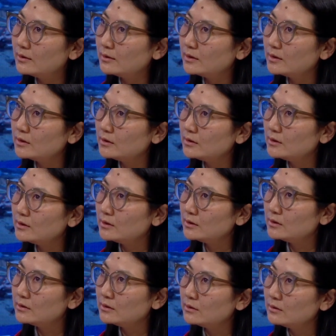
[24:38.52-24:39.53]

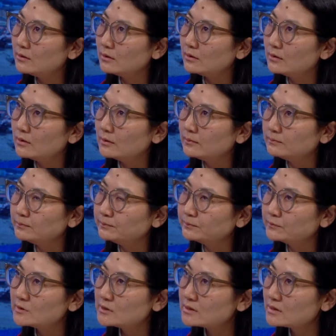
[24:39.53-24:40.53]

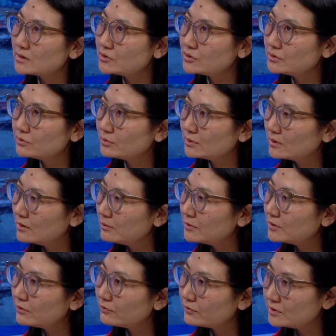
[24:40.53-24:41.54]
in discussion with
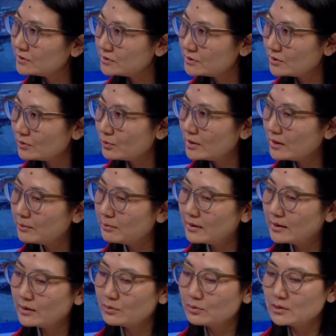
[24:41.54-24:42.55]
Government of India,
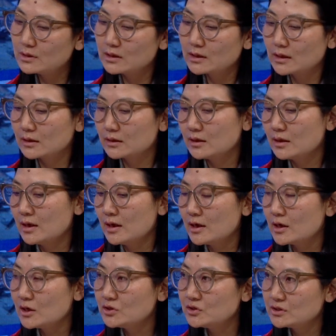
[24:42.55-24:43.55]
whereby we can
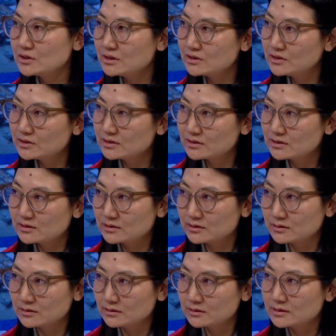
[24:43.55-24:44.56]
exchange this
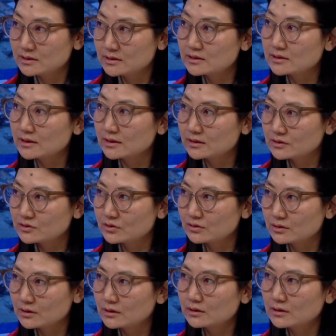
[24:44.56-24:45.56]
data
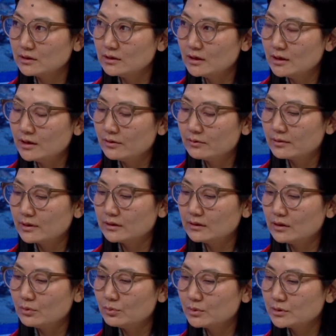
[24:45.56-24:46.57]
electronically. Right
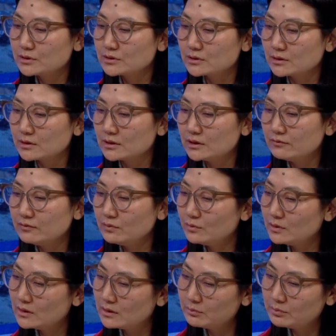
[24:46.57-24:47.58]
now, even
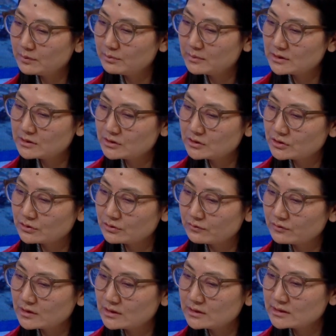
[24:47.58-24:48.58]
with the implementation of
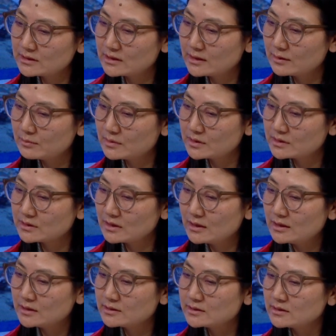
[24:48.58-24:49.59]
eCMS,
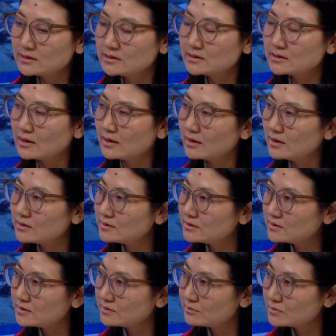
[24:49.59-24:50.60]
since our
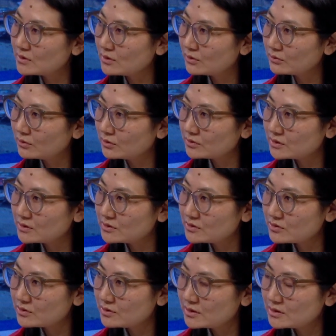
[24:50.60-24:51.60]
systems are not
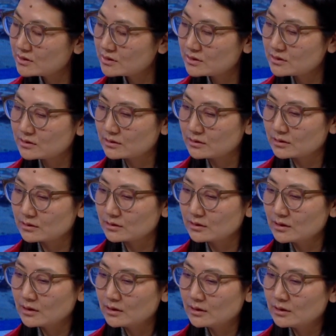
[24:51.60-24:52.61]
integrated to
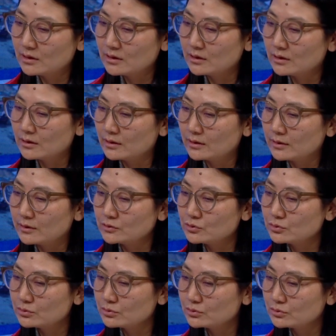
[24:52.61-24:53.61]

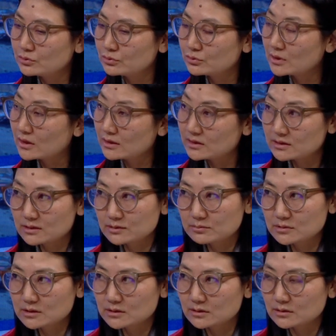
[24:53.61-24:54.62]
the
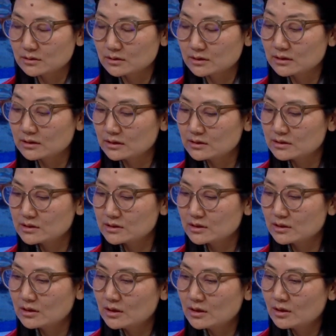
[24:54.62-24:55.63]
customs in
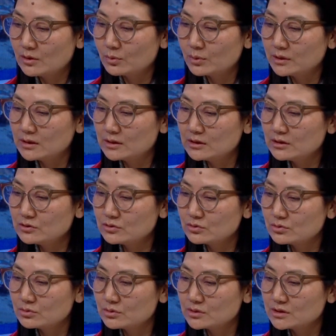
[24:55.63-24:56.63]
India, what they need to
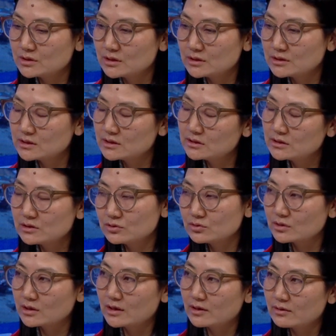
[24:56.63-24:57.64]
do is they still need
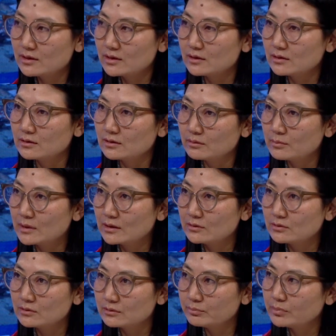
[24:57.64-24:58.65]
to carry a
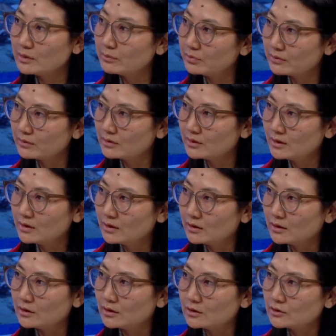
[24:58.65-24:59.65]
manual paper
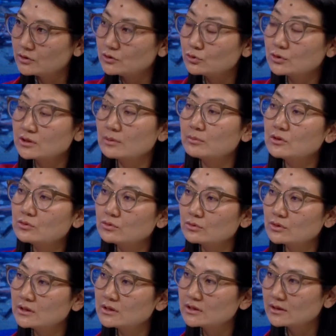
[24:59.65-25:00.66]
to submit to
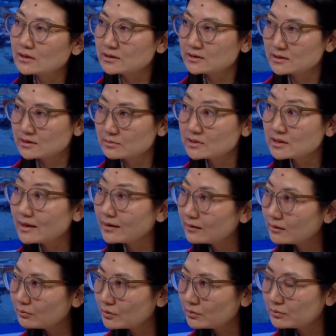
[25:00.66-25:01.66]
Indian customs at
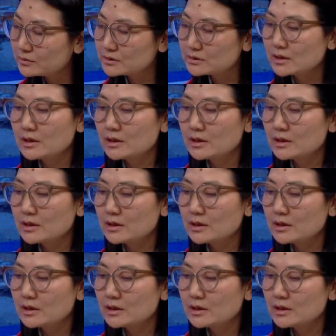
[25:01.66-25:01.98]
the moment.